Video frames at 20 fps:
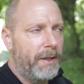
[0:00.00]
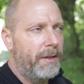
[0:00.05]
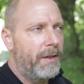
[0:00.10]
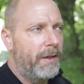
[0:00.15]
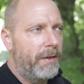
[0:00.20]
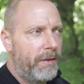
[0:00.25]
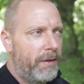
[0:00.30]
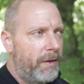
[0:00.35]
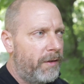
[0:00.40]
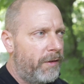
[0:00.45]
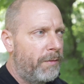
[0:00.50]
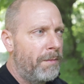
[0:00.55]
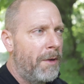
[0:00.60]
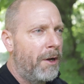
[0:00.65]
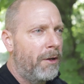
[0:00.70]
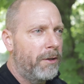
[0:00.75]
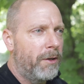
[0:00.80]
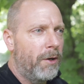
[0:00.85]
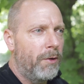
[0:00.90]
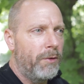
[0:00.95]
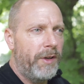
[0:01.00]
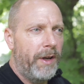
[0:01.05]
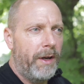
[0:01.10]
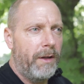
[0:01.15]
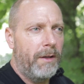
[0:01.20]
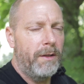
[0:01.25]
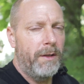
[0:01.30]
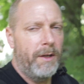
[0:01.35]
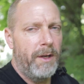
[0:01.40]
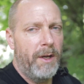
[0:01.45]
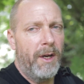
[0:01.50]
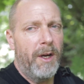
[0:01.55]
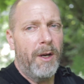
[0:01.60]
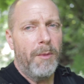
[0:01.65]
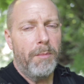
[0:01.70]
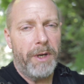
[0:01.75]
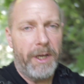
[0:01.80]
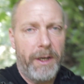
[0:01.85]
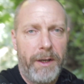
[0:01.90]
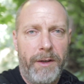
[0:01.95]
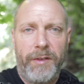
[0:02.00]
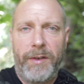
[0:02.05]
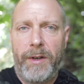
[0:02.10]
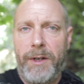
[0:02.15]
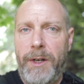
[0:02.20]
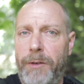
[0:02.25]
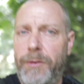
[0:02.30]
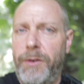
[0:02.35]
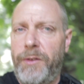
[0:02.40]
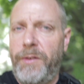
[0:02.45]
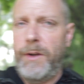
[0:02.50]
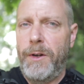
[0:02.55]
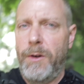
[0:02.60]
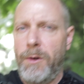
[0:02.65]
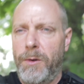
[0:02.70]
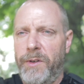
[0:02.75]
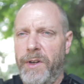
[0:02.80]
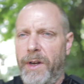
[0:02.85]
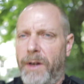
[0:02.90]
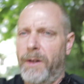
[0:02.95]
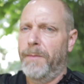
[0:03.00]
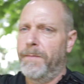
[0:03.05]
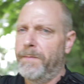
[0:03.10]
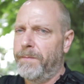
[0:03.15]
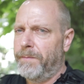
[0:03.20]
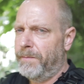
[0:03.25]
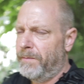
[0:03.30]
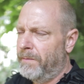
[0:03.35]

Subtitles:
It is a smaller hotel, but it is an interesting hotel,